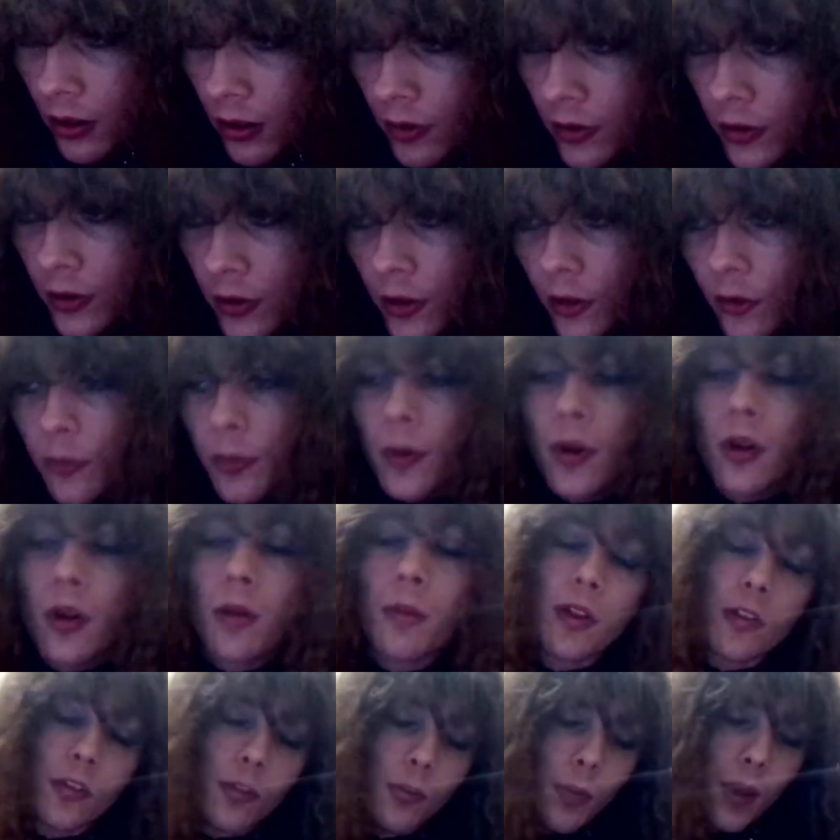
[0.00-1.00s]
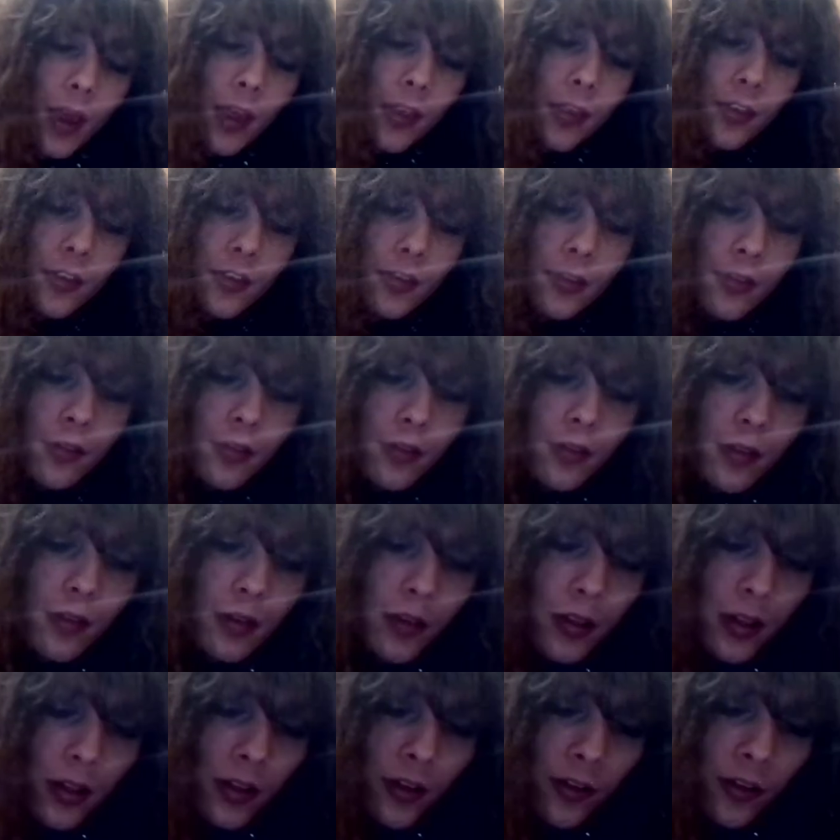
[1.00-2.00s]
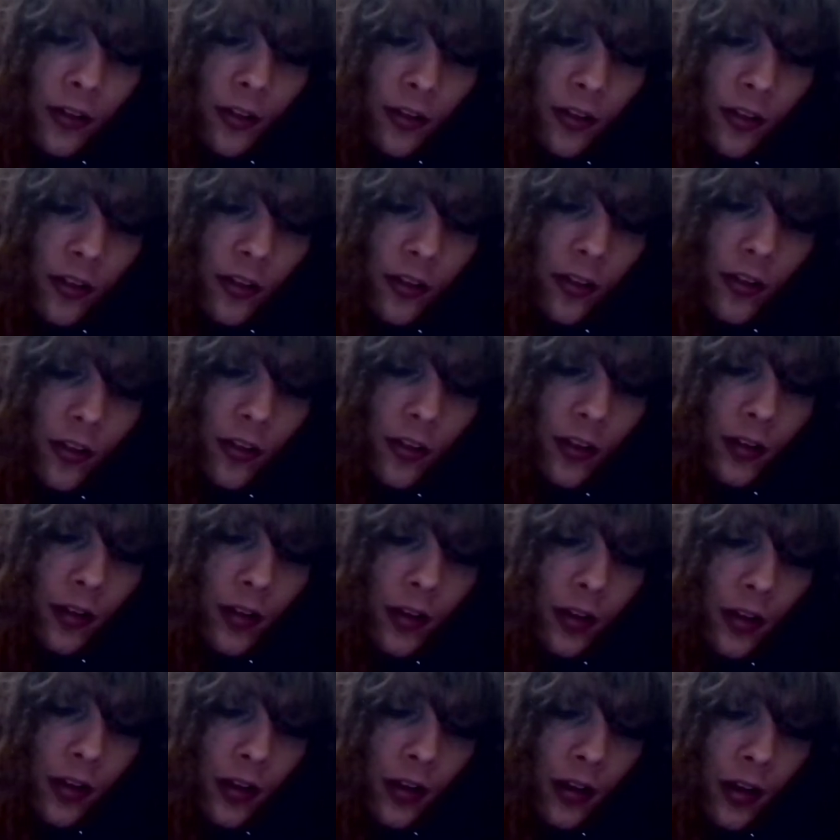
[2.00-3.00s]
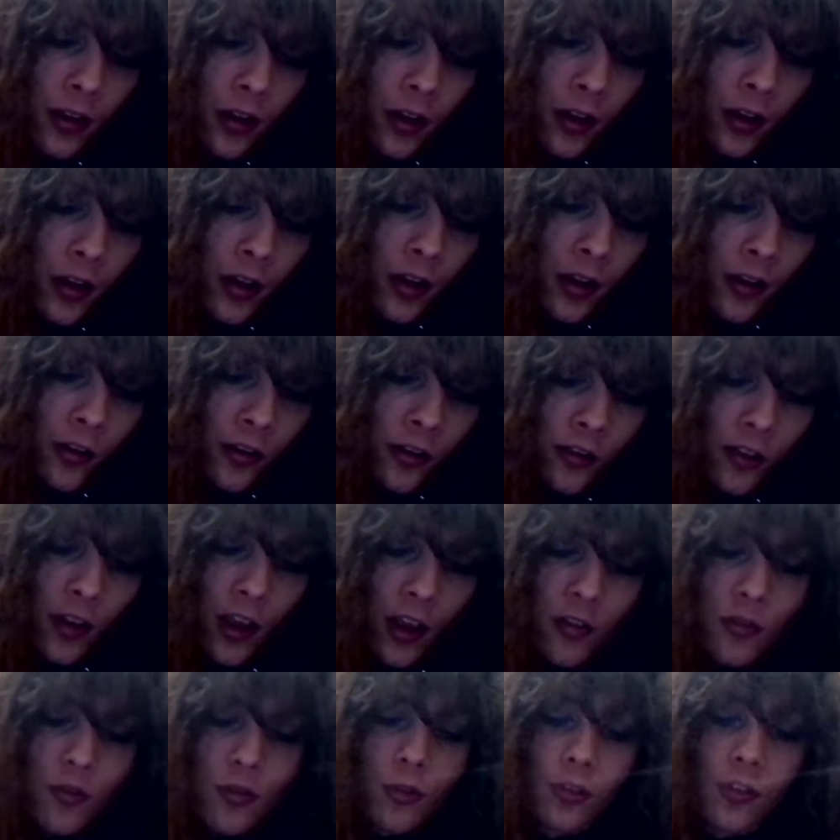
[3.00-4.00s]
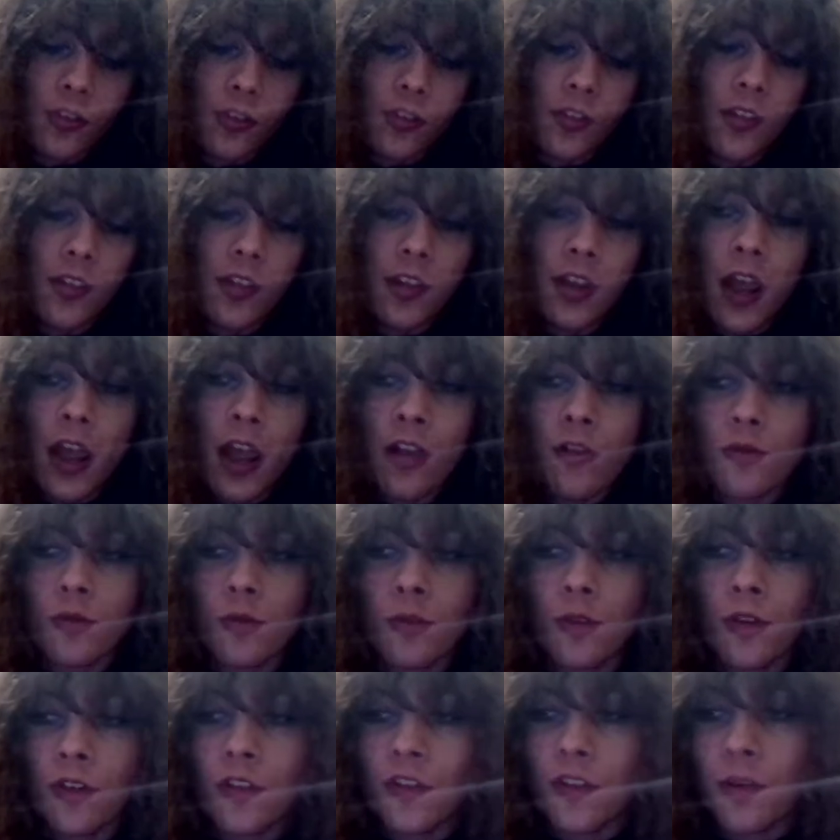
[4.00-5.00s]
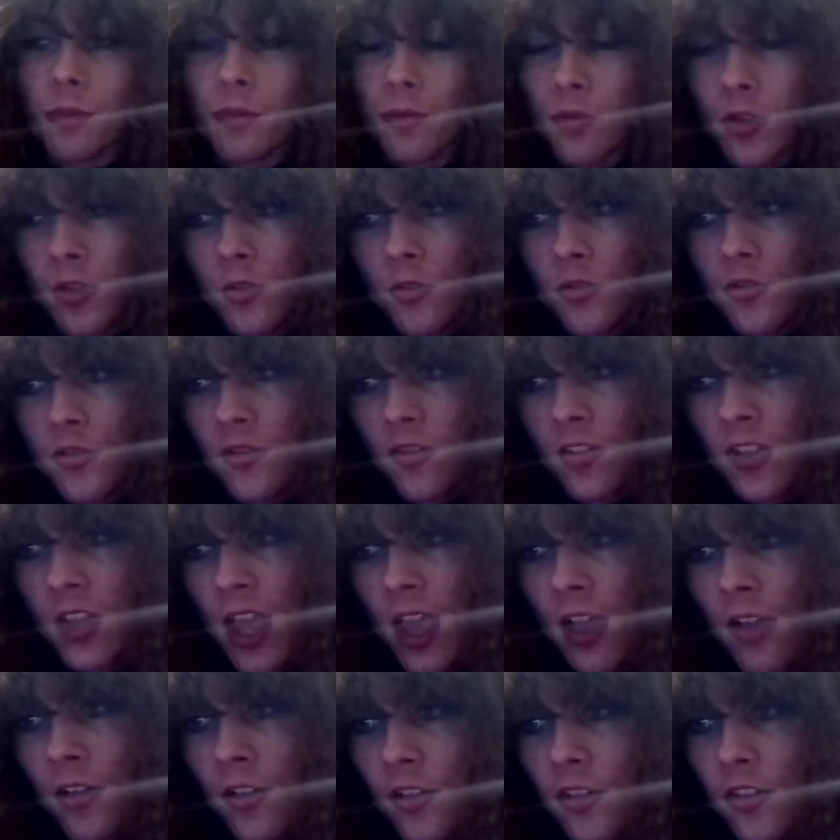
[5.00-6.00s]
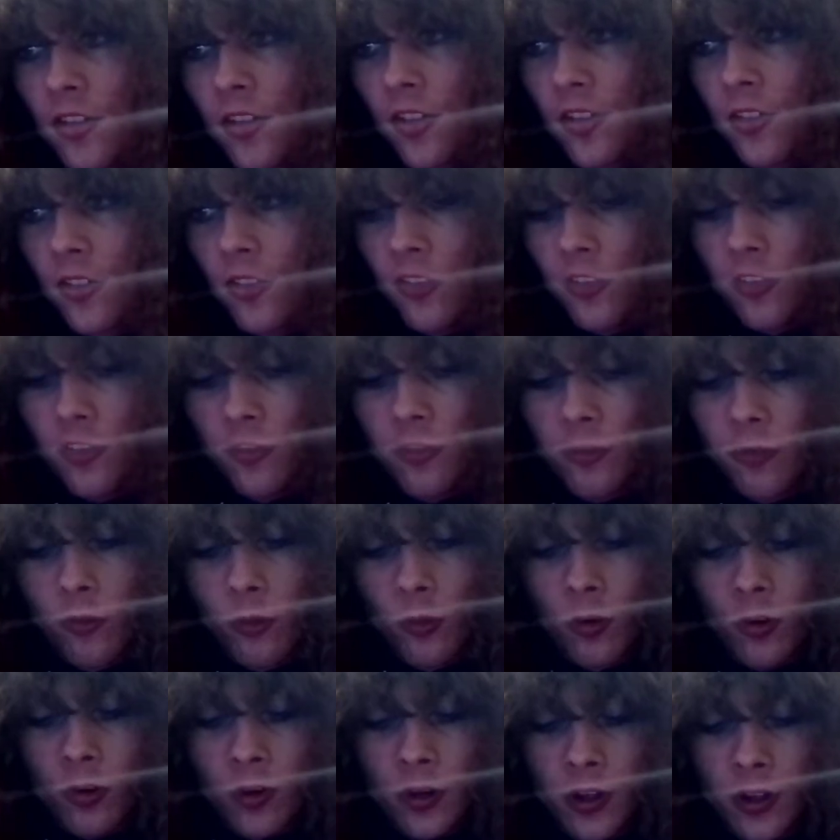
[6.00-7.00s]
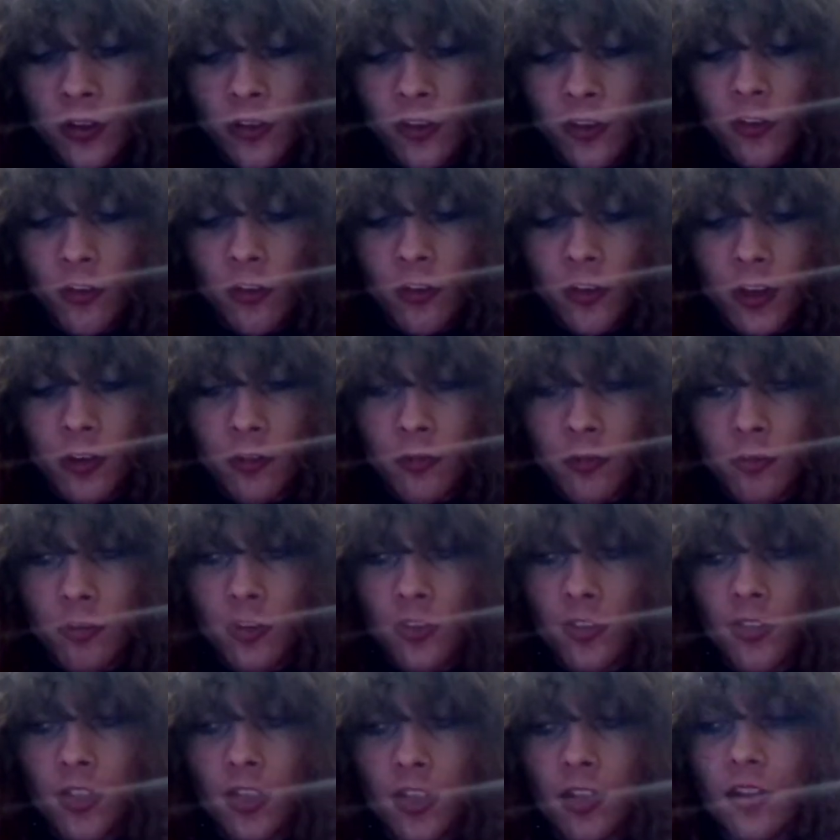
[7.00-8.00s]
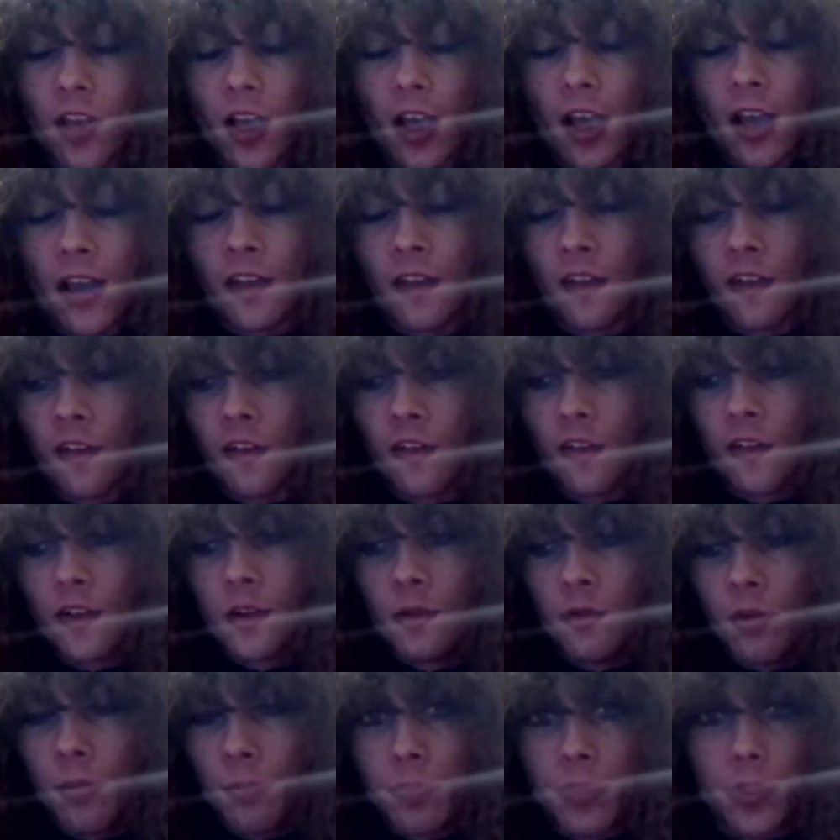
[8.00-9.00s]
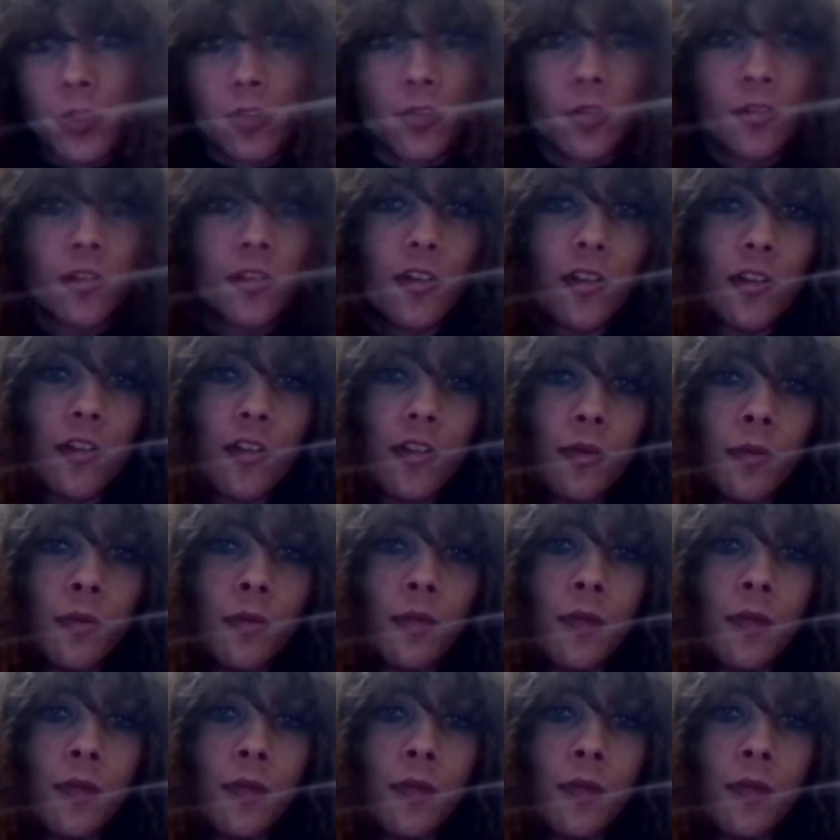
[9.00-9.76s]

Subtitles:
The experimental method is essential to the naturalist approach of analysis for its intrinsic ties to empiricism